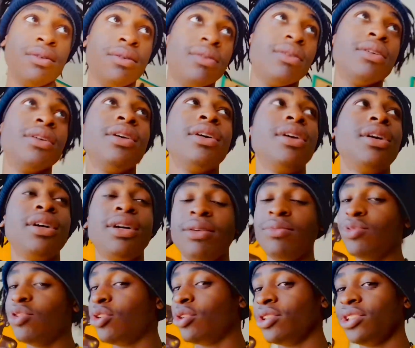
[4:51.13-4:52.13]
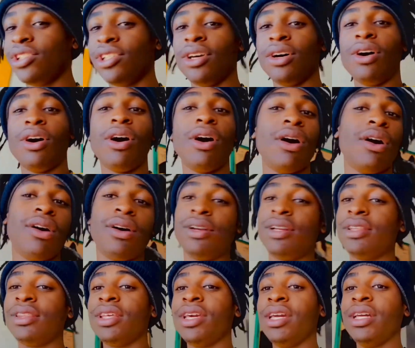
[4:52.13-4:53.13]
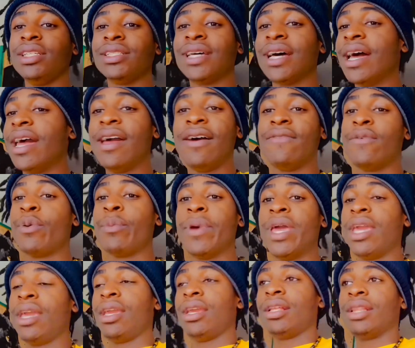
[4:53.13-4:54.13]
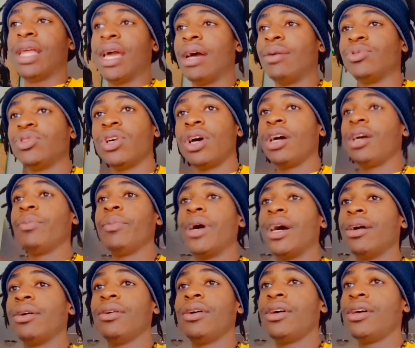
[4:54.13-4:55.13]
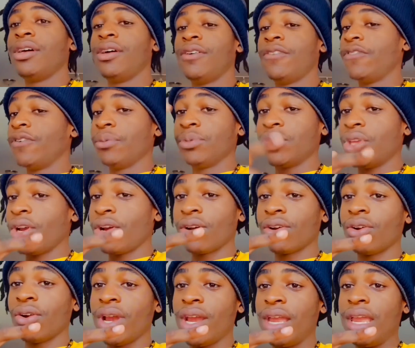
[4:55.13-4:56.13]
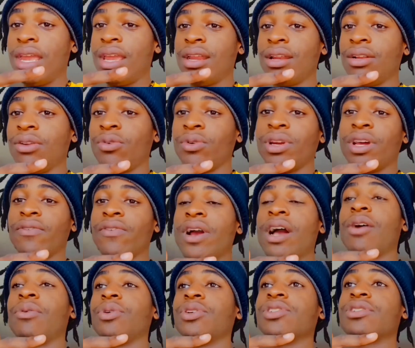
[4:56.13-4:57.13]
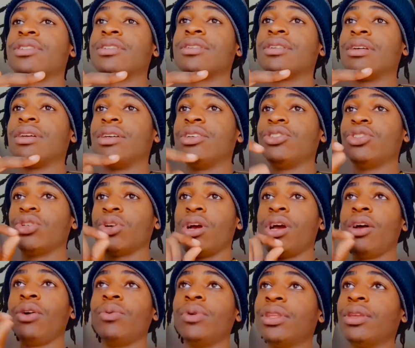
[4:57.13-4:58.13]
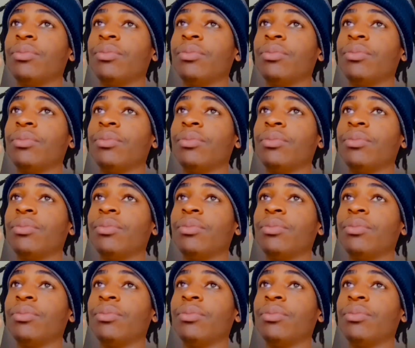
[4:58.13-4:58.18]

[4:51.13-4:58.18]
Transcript: I'm gonna sell all the things I ever made. Like I'm talking about from third grade, whenever I was drawing with the